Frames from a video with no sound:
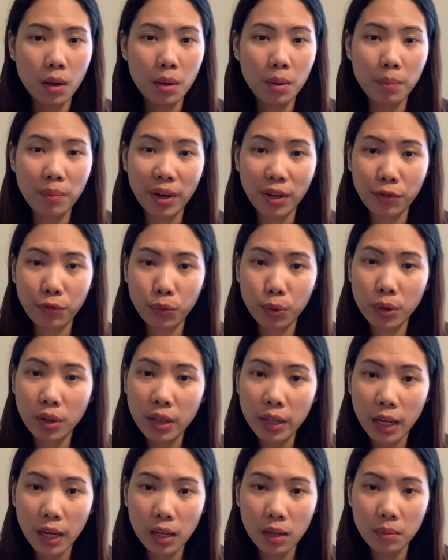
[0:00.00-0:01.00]
my full
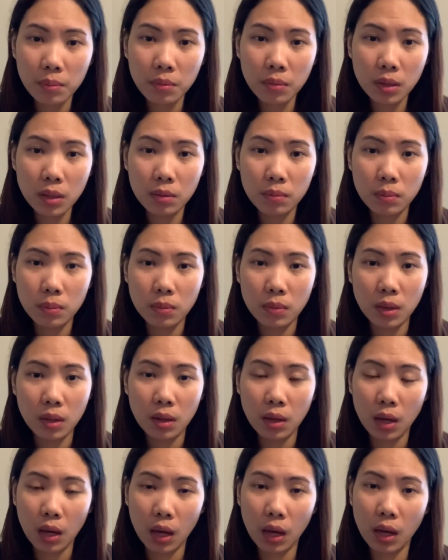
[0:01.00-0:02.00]
name,
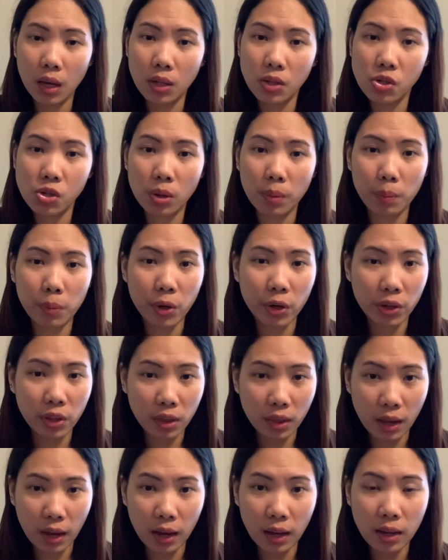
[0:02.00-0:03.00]
age,
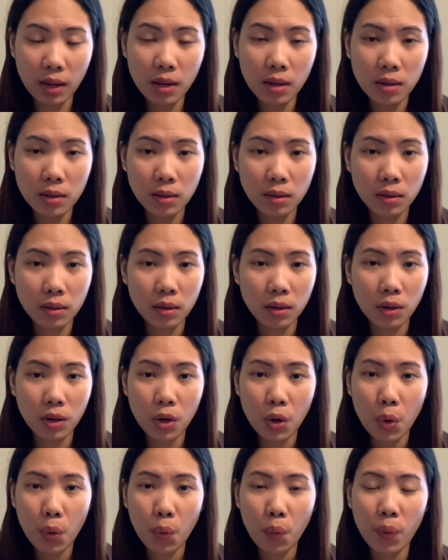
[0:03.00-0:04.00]
birthday,
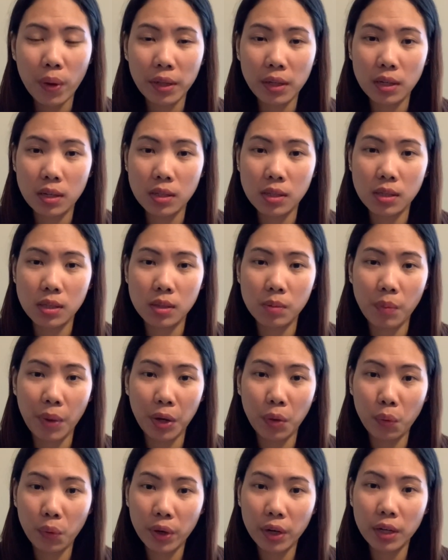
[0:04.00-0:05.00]
what is my
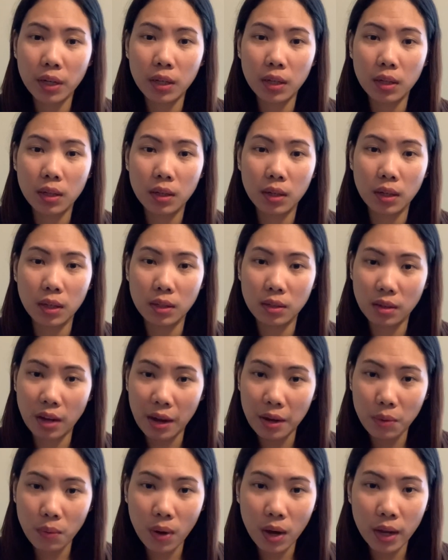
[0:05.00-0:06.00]
work in
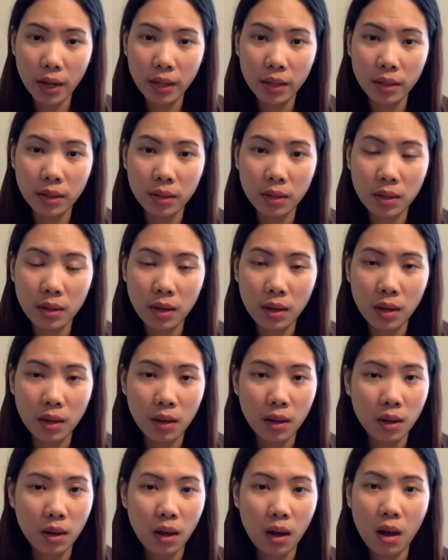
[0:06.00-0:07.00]
Taiwan,
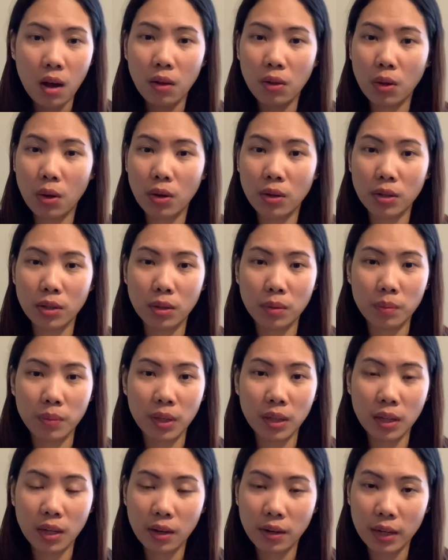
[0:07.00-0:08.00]
how long you've been
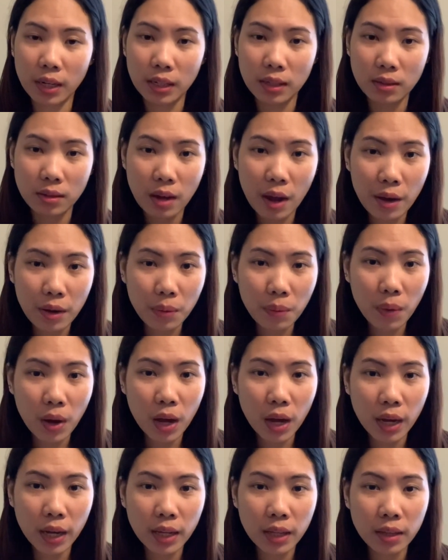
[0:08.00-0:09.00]
here in
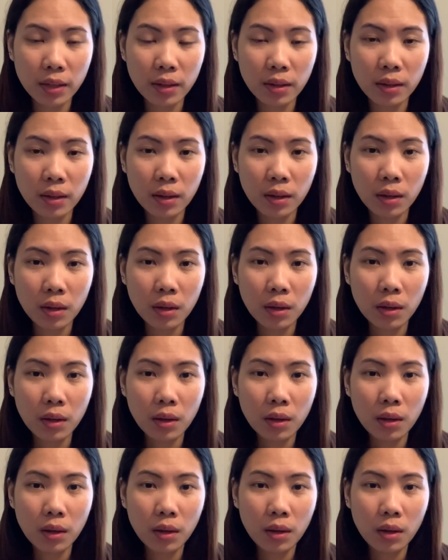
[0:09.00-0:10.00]
Taiwan,
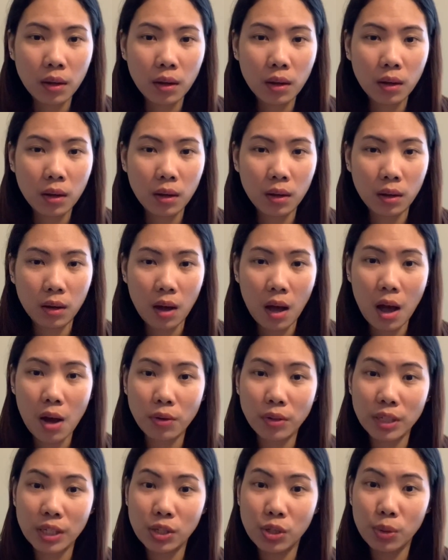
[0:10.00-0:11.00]
how
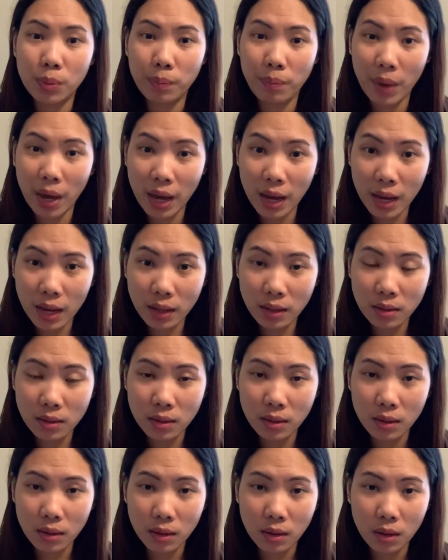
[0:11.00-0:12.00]
did you met,
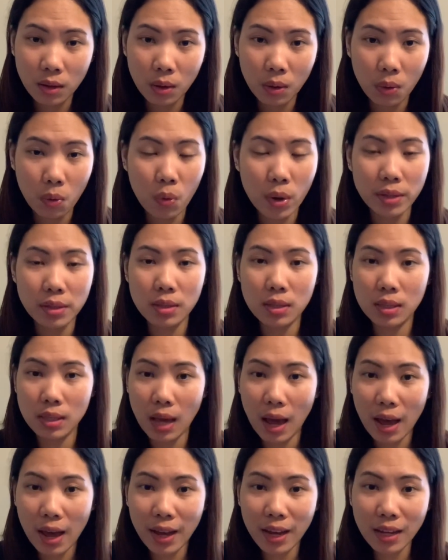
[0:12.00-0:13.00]
what
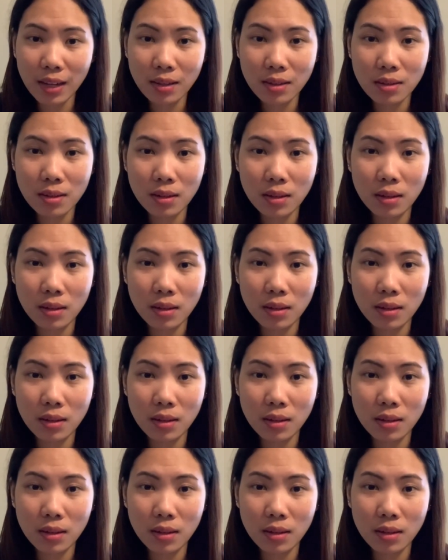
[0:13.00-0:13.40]
site,